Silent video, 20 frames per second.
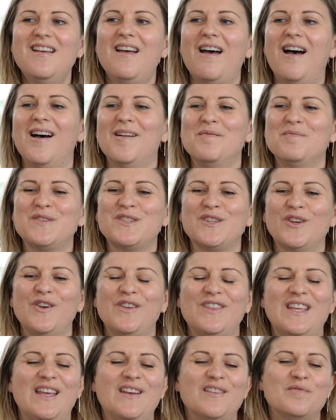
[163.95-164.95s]
Yeah. So
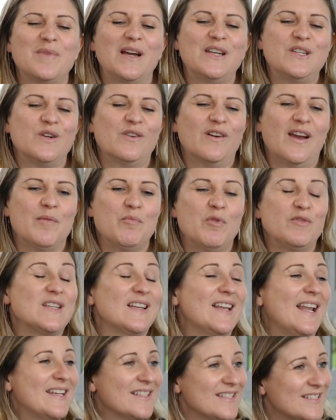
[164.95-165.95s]
at the end of my degree, I moved
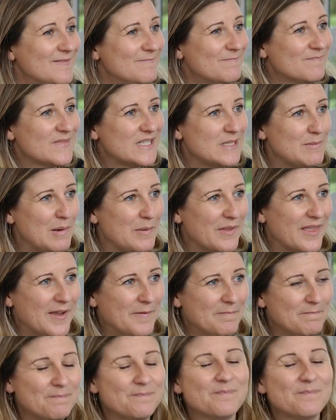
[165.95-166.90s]
to London to be with him.